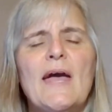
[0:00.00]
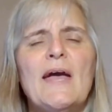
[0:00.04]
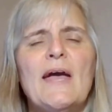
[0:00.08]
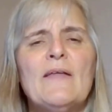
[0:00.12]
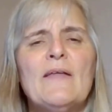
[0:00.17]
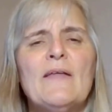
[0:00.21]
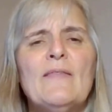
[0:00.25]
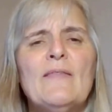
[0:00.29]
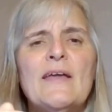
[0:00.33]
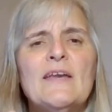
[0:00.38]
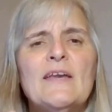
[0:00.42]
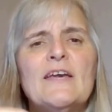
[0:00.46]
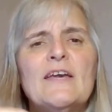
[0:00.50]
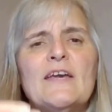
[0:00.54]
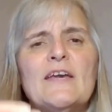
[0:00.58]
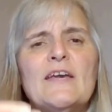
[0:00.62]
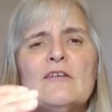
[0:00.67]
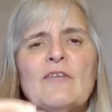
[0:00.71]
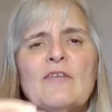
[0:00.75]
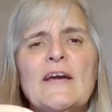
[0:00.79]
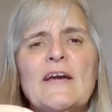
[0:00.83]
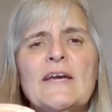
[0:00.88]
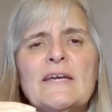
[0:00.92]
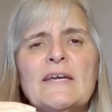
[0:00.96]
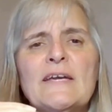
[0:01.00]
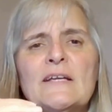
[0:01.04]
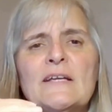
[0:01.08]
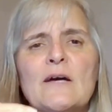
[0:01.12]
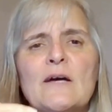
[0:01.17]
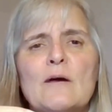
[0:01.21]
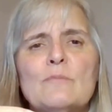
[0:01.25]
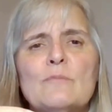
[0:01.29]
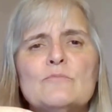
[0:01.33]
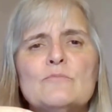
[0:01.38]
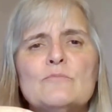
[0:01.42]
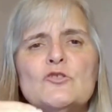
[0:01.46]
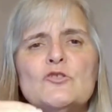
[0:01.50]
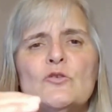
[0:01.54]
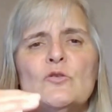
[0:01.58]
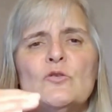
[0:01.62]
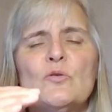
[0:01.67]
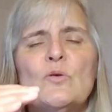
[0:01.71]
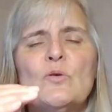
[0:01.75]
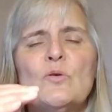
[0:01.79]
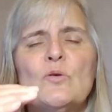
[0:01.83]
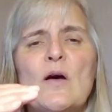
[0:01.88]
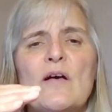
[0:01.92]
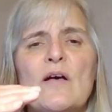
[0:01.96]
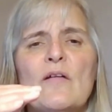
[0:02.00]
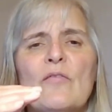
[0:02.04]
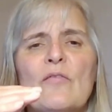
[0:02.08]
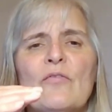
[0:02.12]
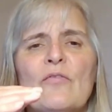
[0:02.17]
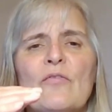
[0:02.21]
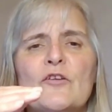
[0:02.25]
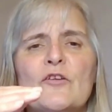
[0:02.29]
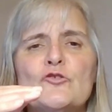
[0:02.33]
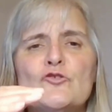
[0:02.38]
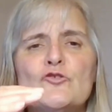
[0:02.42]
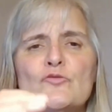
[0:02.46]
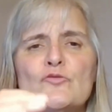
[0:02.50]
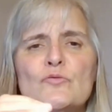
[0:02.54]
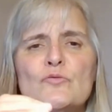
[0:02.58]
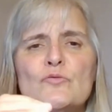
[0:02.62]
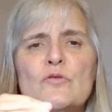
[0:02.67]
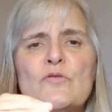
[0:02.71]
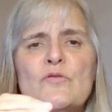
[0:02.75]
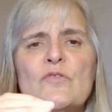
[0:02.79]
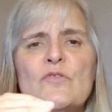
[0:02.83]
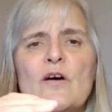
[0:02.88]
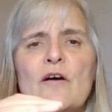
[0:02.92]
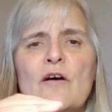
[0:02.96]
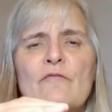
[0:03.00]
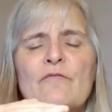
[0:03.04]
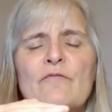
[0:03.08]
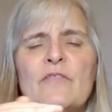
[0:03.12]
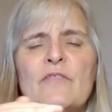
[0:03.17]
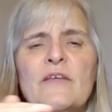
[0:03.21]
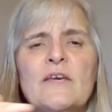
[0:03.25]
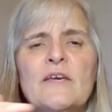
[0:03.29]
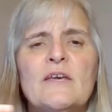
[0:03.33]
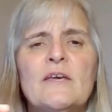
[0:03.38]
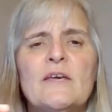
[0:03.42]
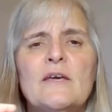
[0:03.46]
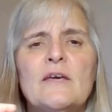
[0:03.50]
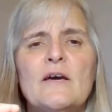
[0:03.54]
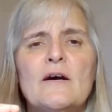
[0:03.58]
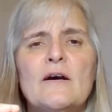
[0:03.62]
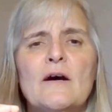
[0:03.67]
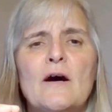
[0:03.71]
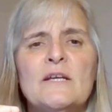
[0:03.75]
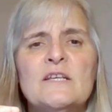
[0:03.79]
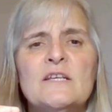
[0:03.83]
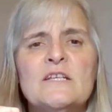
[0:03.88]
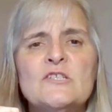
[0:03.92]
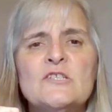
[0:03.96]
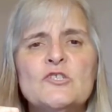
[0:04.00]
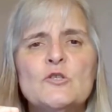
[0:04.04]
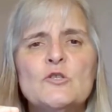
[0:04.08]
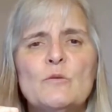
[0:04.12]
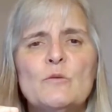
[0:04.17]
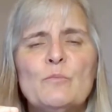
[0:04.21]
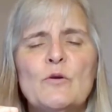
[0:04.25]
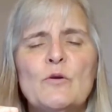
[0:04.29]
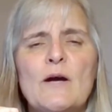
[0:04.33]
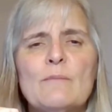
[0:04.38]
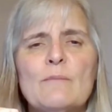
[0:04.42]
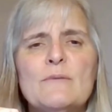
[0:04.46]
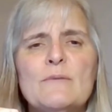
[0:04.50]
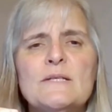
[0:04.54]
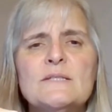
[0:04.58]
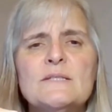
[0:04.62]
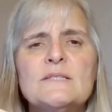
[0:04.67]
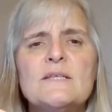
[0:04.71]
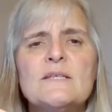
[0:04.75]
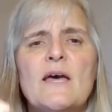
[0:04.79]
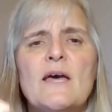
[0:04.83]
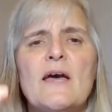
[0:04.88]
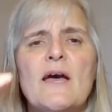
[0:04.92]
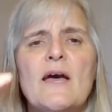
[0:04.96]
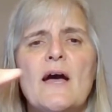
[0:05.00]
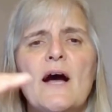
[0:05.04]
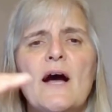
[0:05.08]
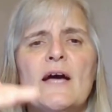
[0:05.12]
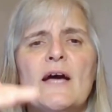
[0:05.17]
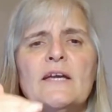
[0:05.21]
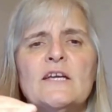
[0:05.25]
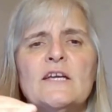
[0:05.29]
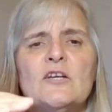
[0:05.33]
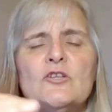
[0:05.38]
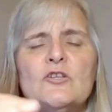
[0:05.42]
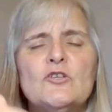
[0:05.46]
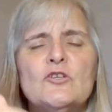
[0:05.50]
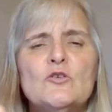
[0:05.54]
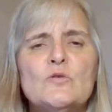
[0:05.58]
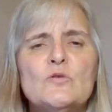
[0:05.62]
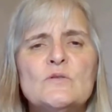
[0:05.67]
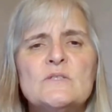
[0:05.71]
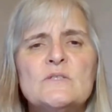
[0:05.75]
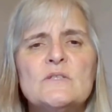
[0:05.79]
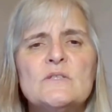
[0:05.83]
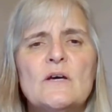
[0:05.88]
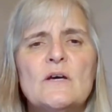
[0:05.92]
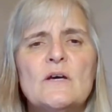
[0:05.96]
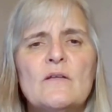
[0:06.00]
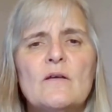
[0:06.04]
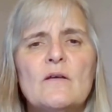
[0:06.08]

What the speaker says: And then if I can come to the truth of the initial premise, I can use